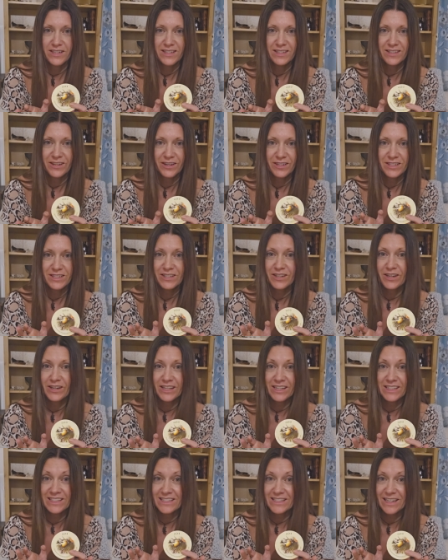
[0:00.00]
reading that I did
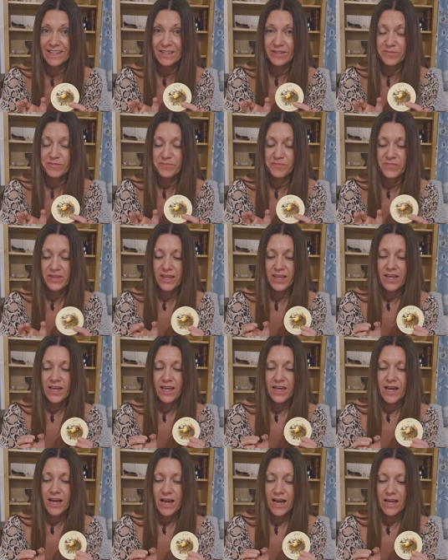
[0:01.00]
earlier today.
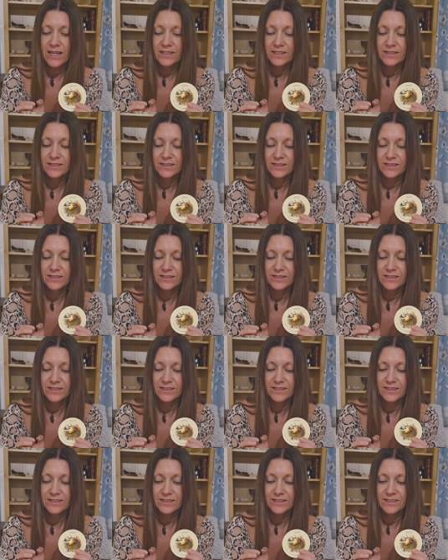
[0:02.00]
And
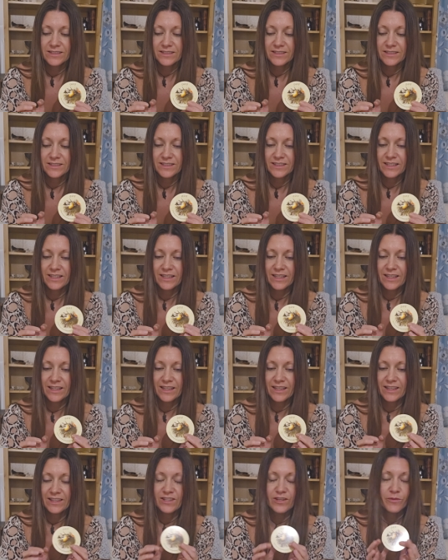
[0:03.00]

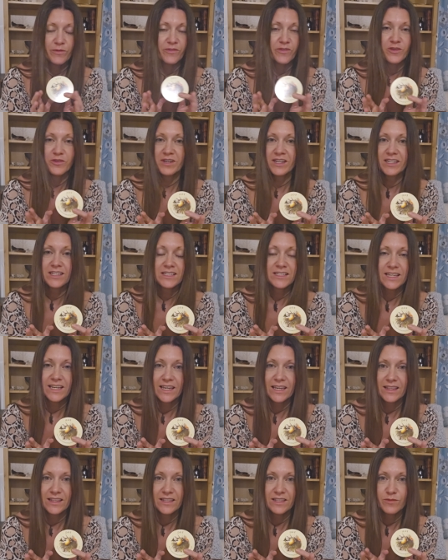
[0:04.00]
so if you needed to
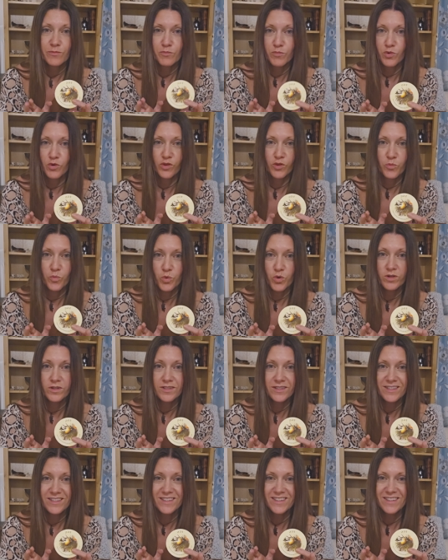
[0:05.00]
hear this more than
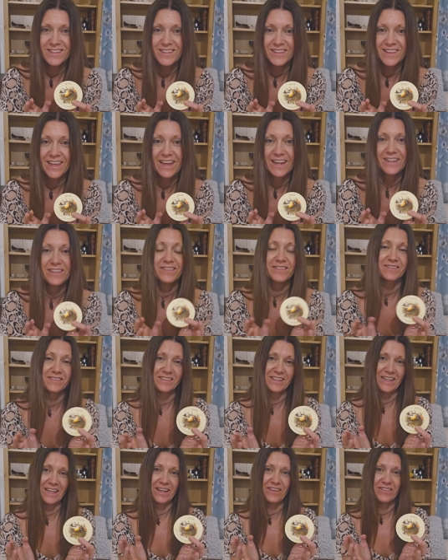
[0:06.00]
once, then
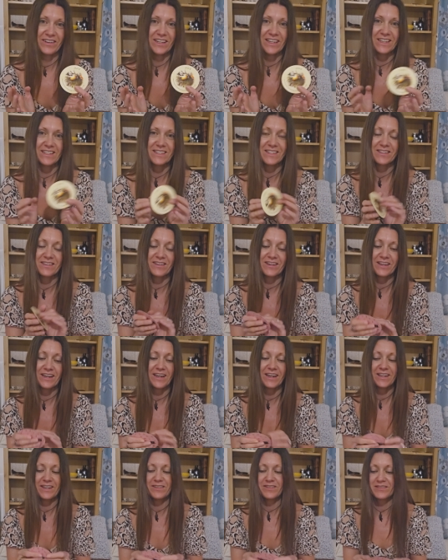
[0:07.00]
here it is.
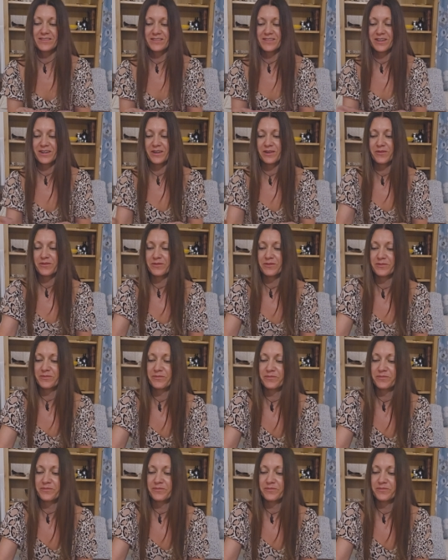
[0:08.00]
Okay, so